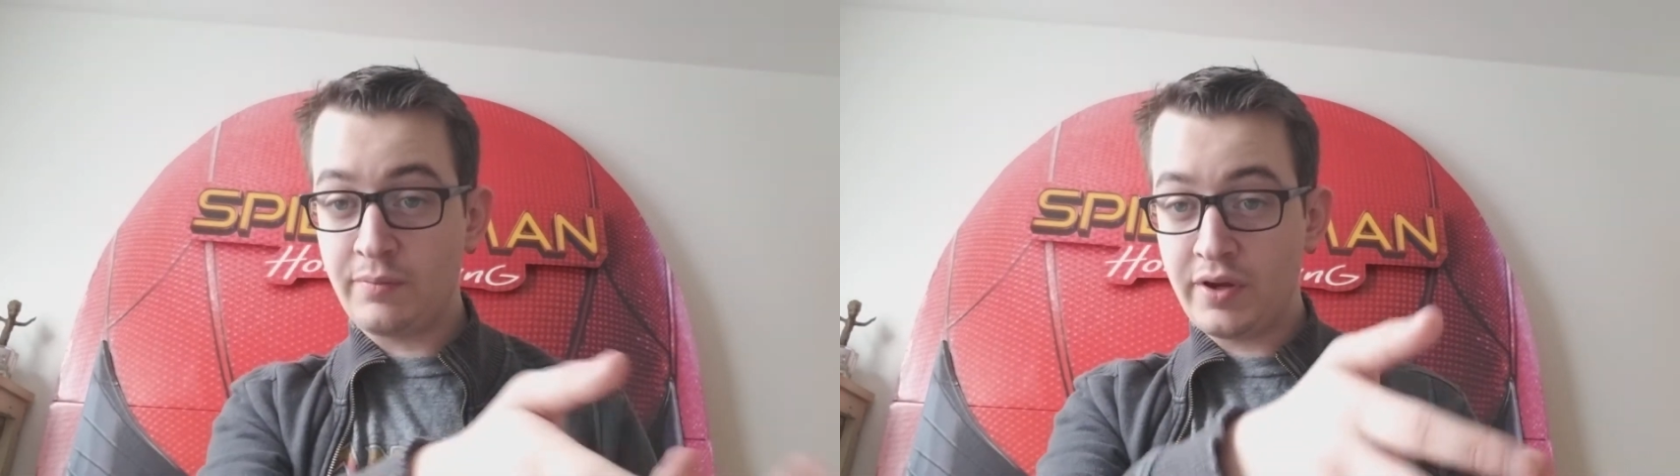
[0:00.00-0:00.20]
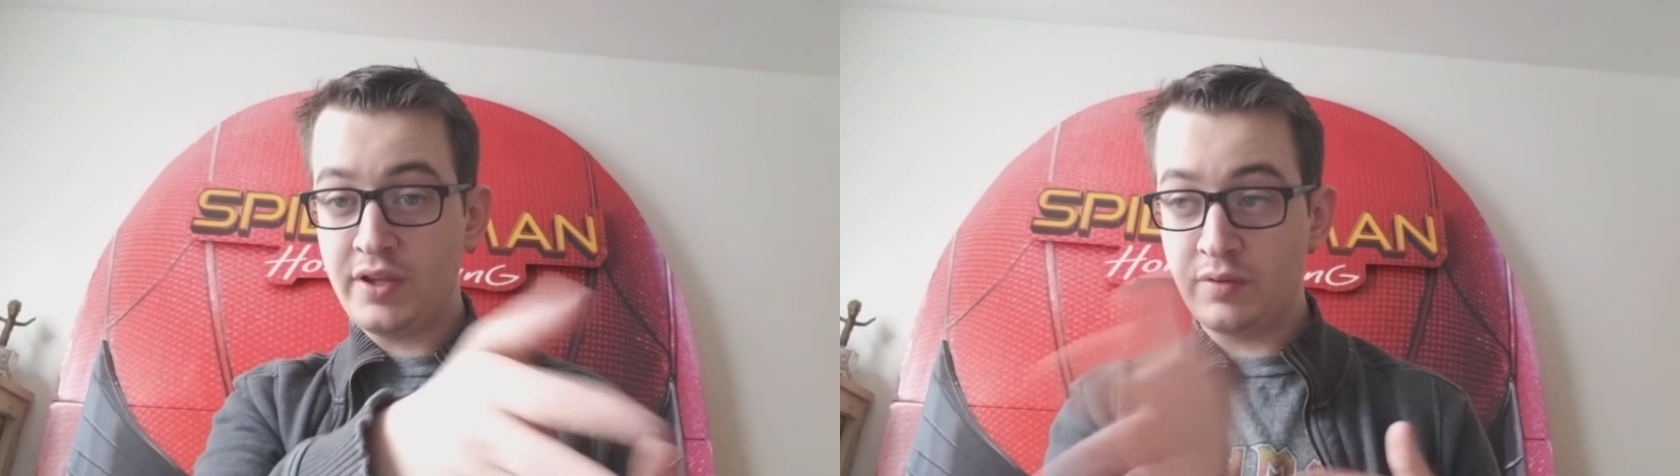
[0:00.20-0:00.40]

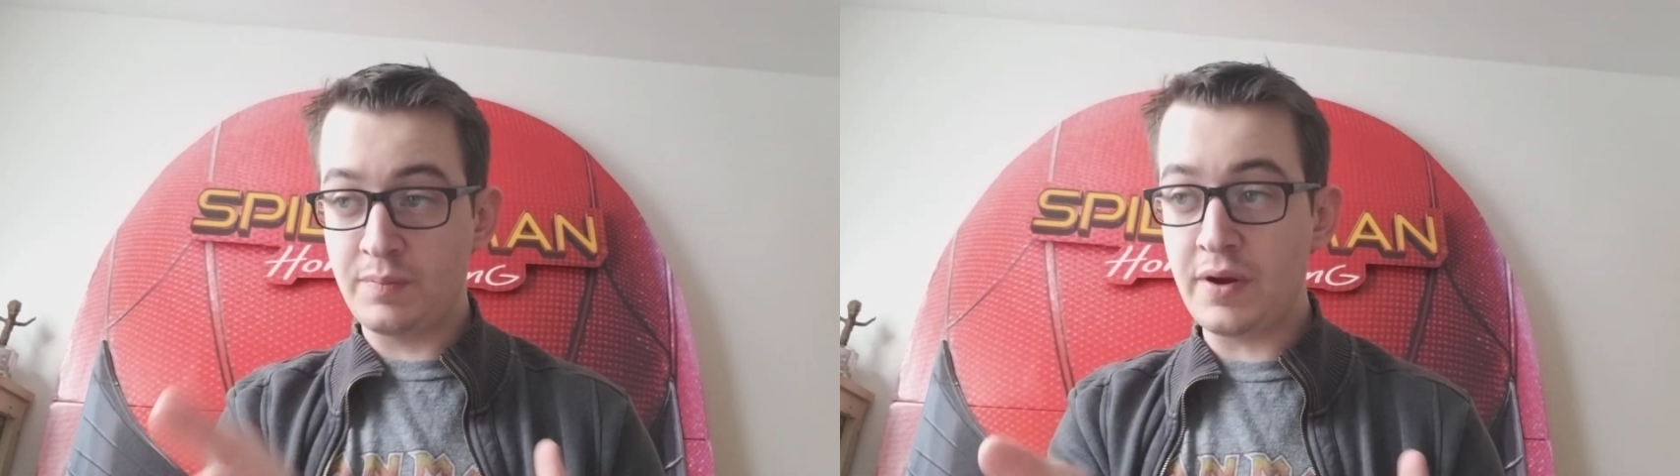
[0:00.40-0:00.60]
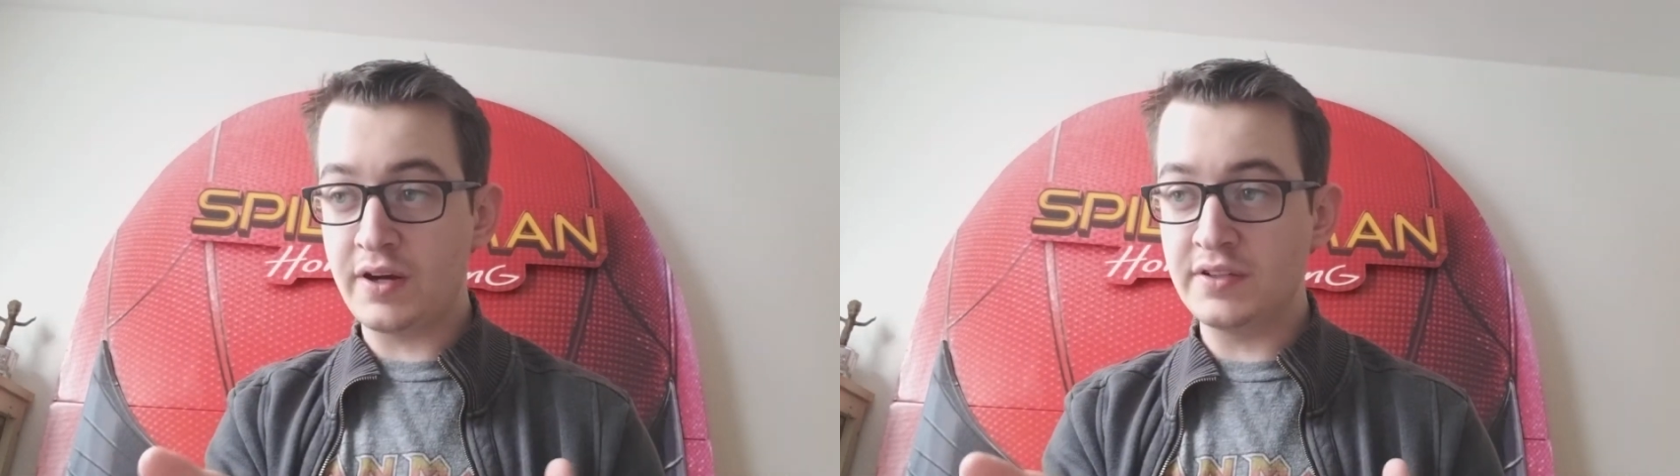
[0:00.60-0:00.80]
way he was
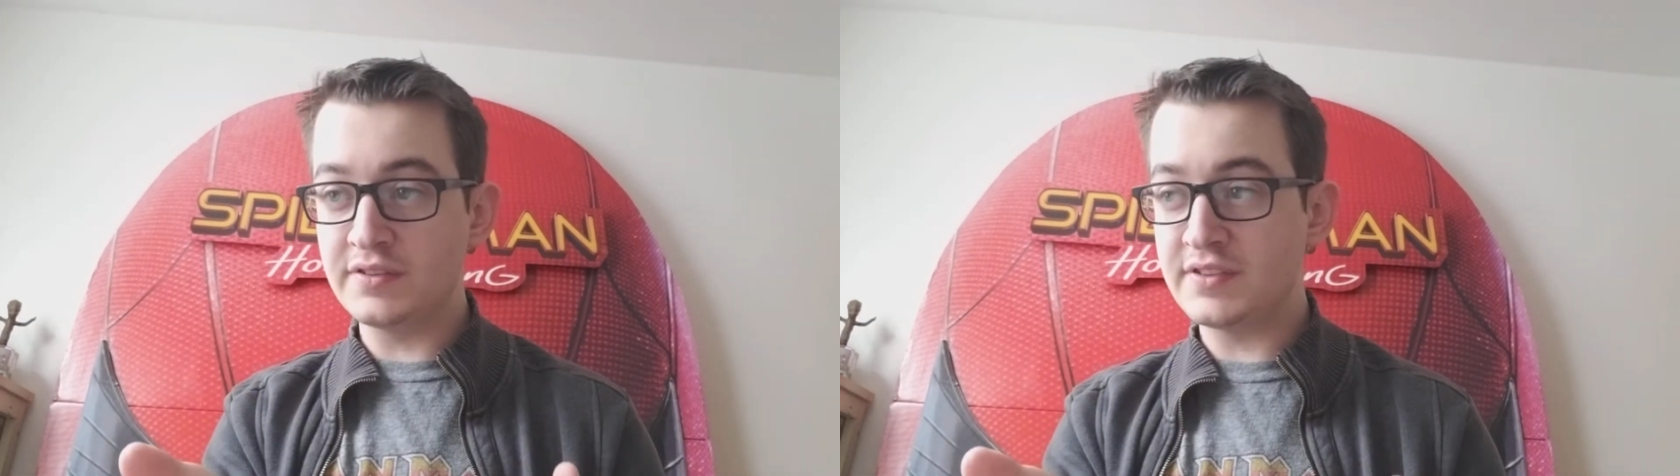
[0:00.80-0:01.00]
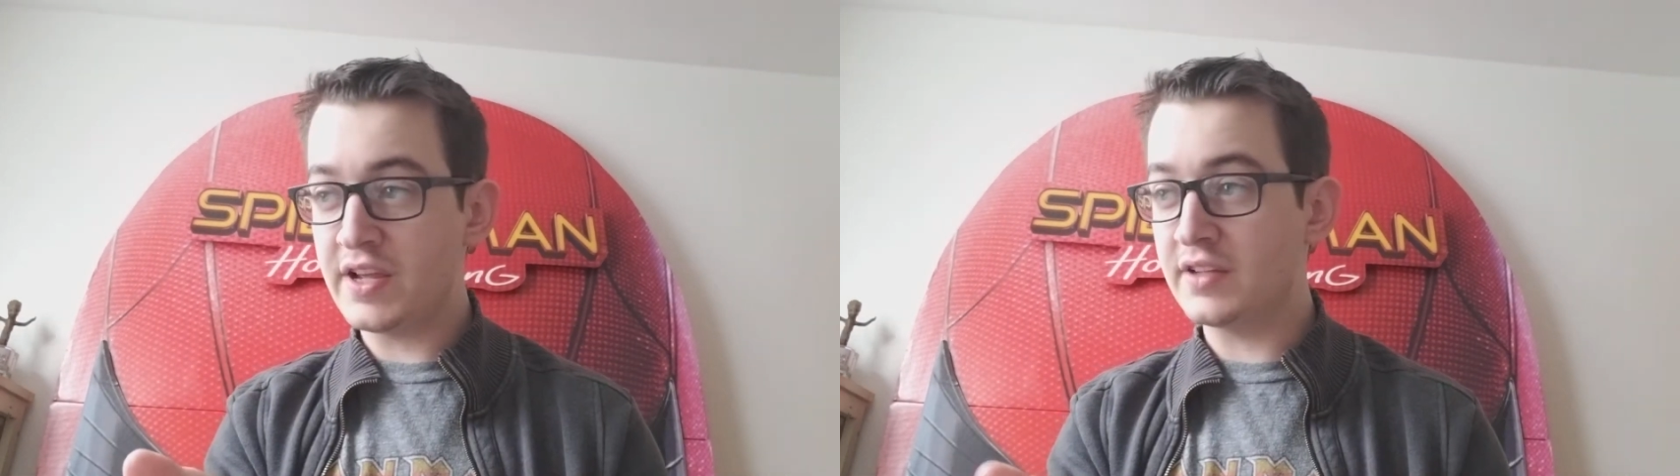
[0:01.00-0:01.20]
buried in
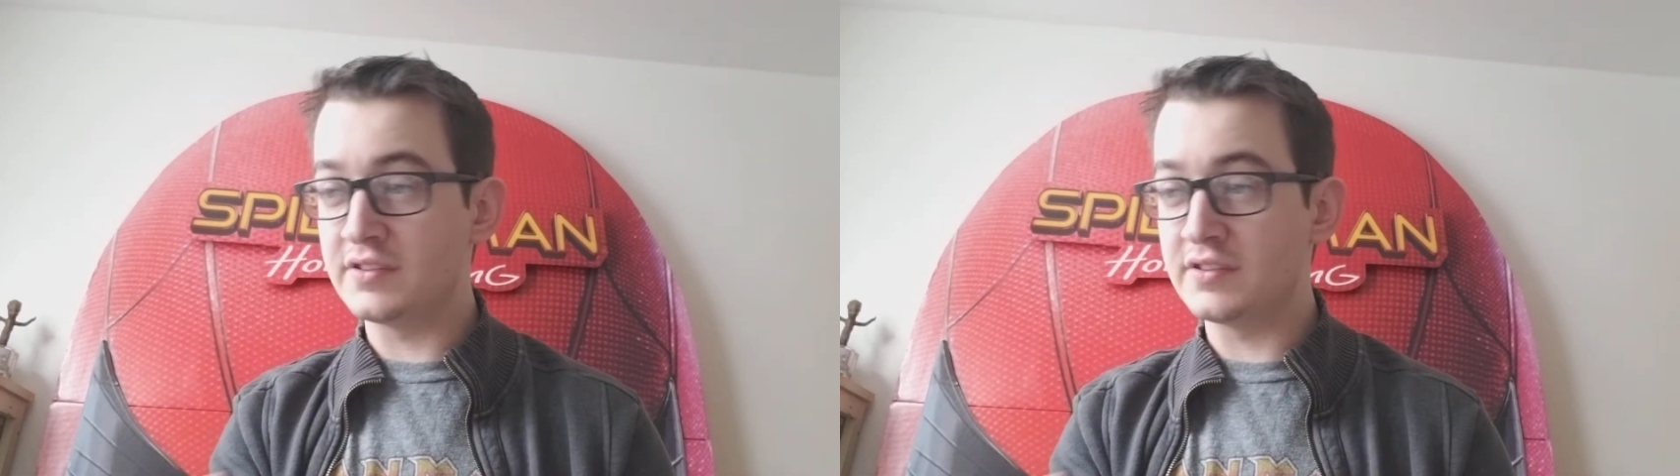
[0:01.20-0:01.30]
sand.